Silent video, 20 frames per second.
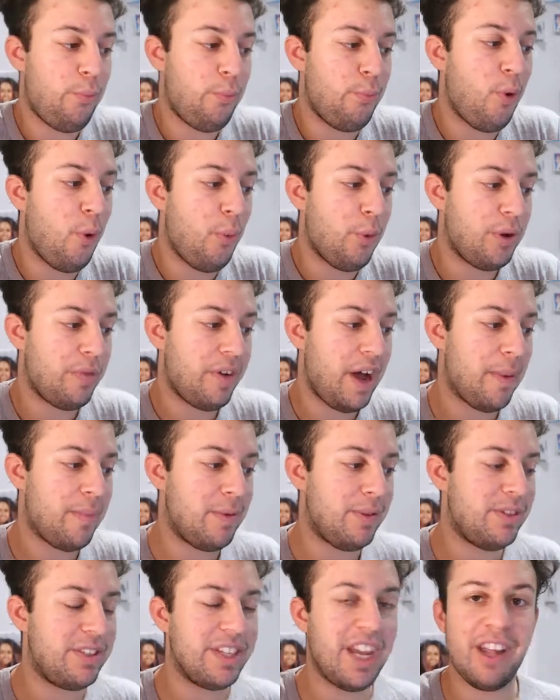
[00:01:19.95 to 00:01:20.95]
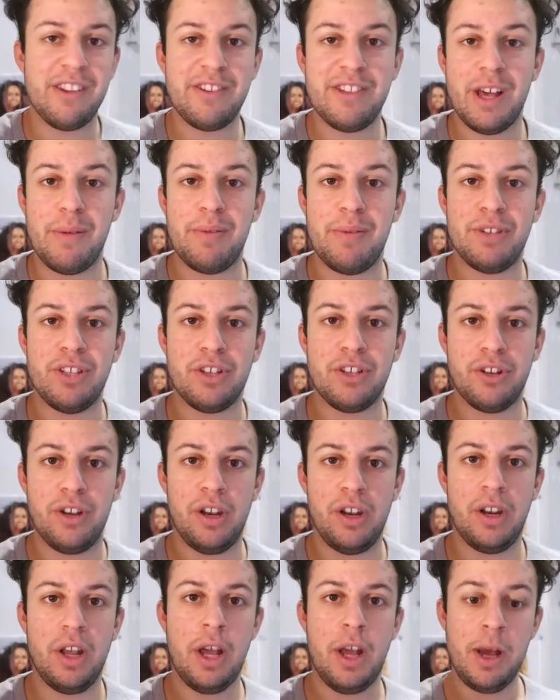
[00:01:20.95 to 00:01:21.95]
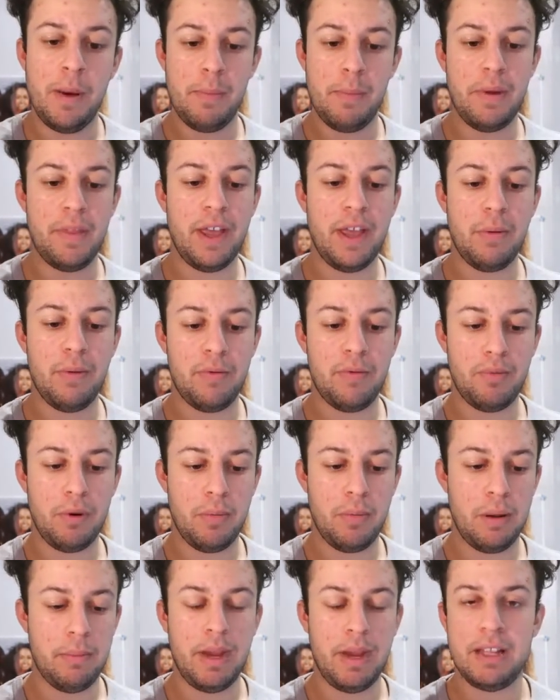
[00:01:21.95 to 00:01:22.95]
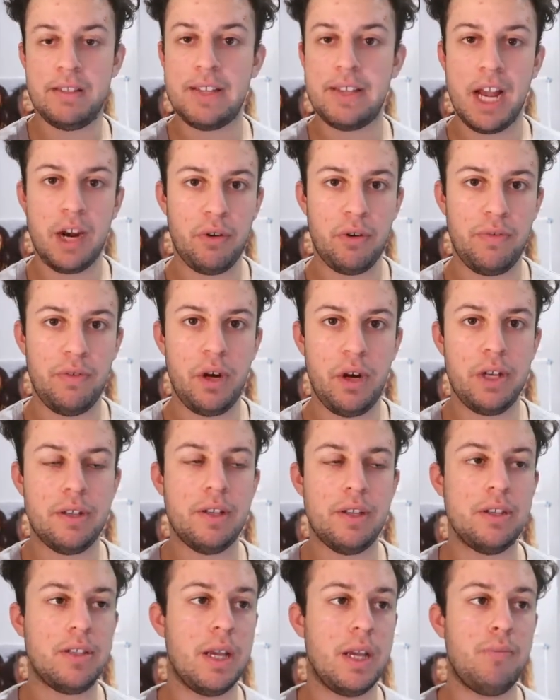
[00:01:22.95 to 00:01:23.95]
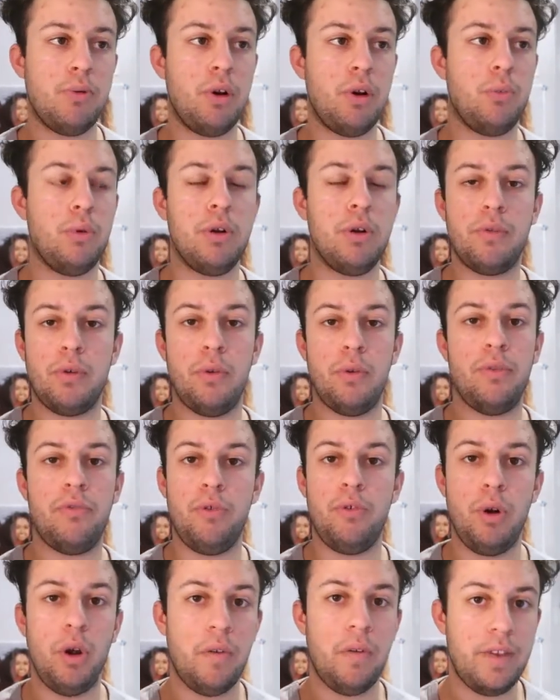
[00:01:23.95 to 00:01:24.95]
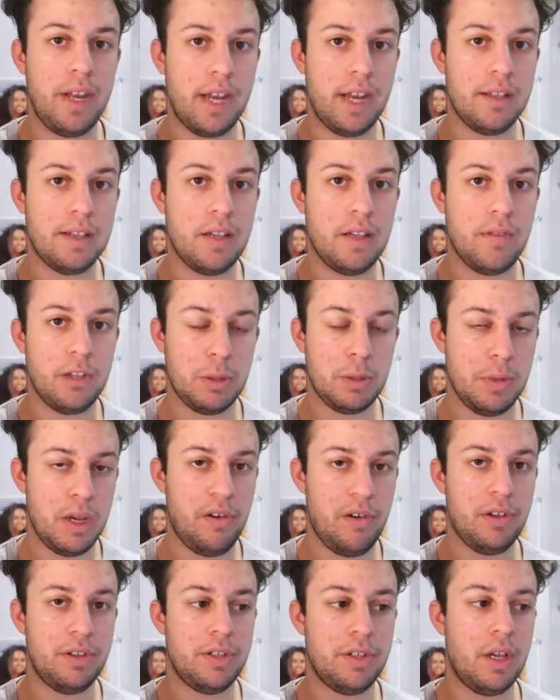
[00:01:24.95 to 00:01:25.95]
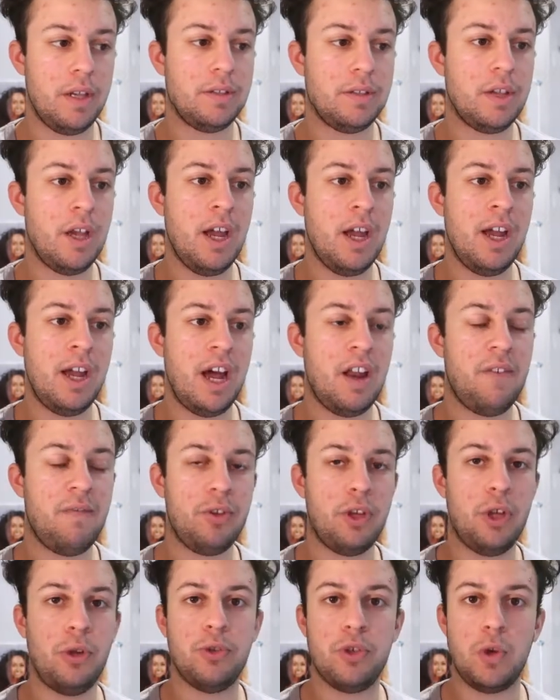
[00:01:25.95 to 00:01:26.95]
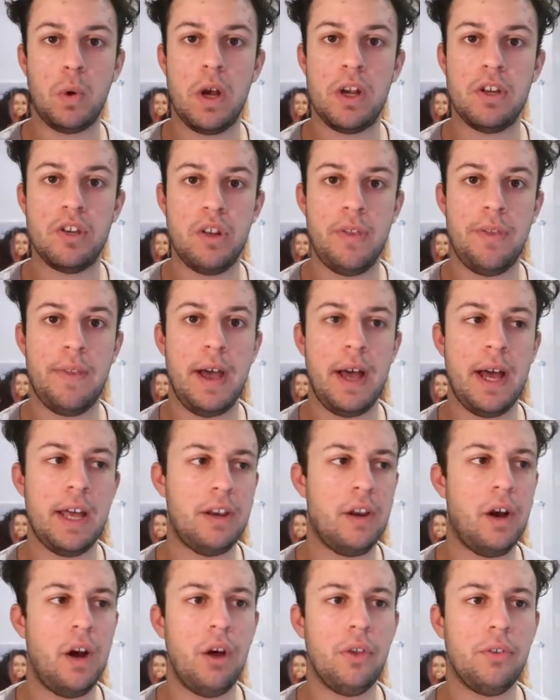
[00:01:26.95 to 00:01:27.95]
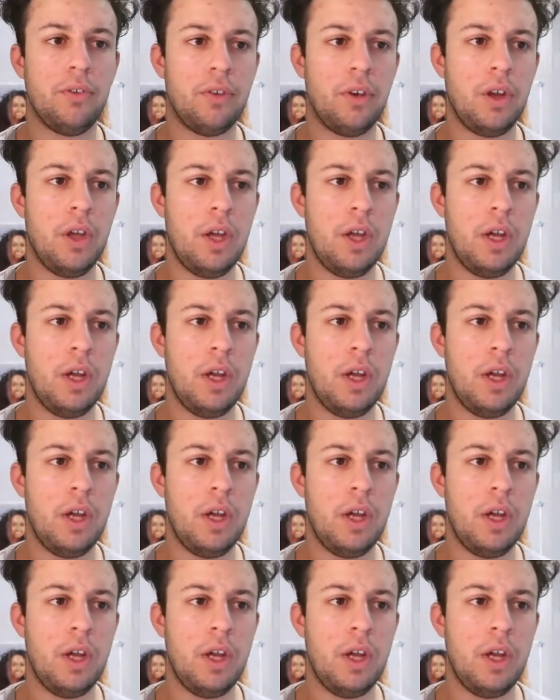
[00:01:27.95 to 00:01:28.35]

what would have happened to get to that position, but they would have probably made sacrifices. They probably would have gone through a lot of negative experiences, and for you to question that and ask